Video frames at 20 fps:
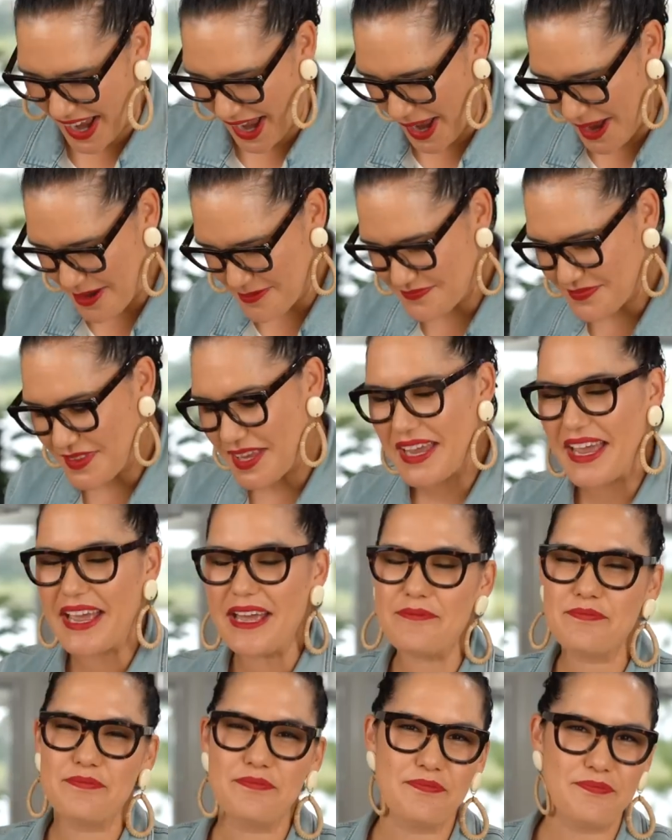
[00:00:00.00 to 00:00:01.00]
Um,
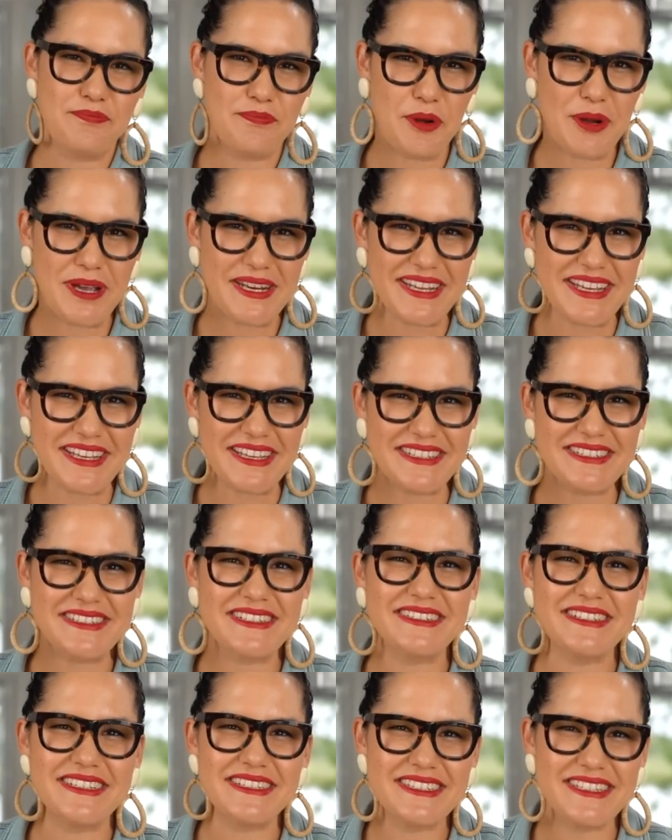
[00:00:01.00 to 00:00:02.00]
point
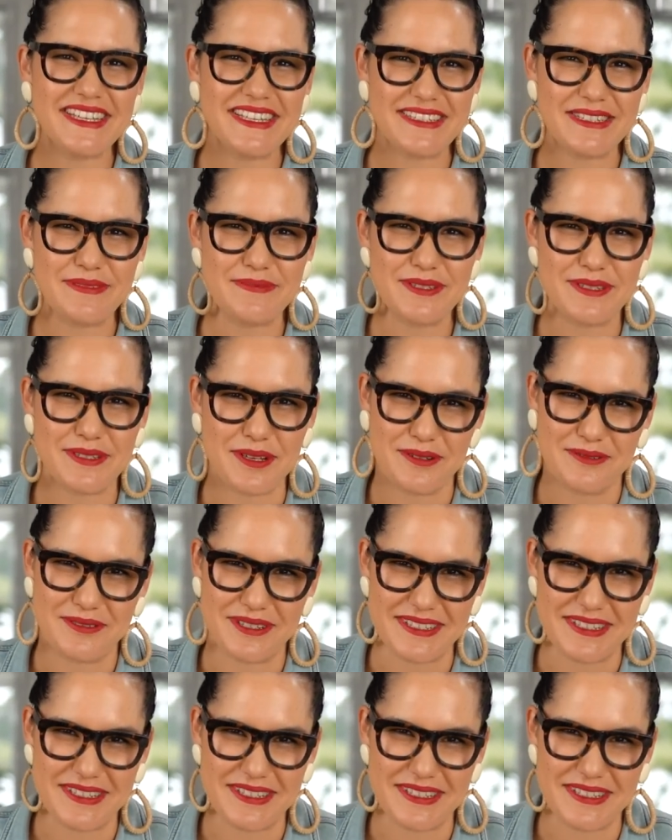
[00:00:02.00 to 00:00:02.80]
is, let's get some salt